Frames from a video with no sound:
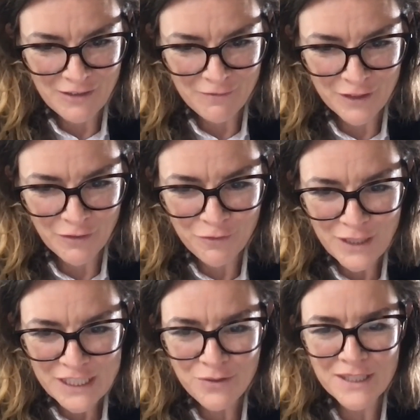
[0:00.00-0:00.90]
and feel
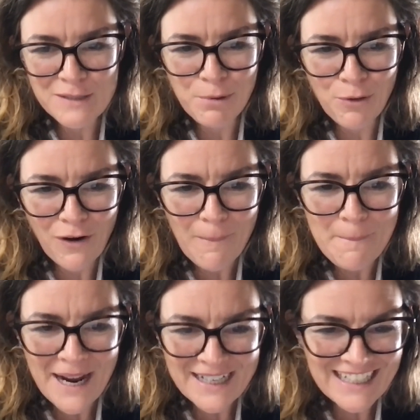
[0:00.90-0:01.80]
free to explore our
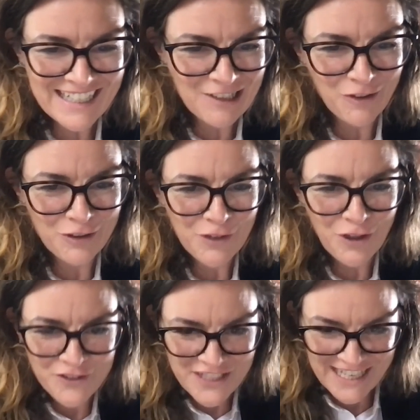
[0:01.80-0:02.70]
back catalogue of
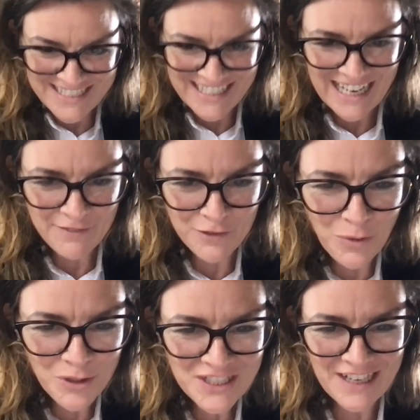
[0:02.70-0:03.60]
content if you
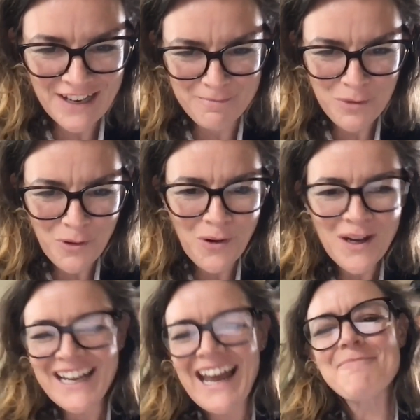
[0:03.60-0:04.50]
want to learn more
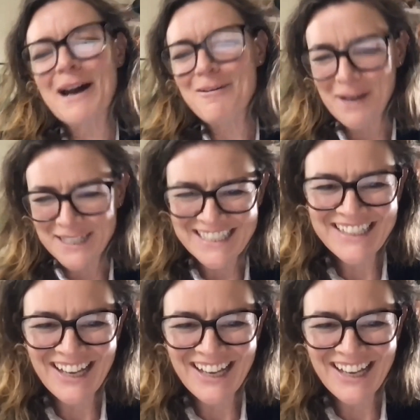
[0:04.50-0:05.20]
about money and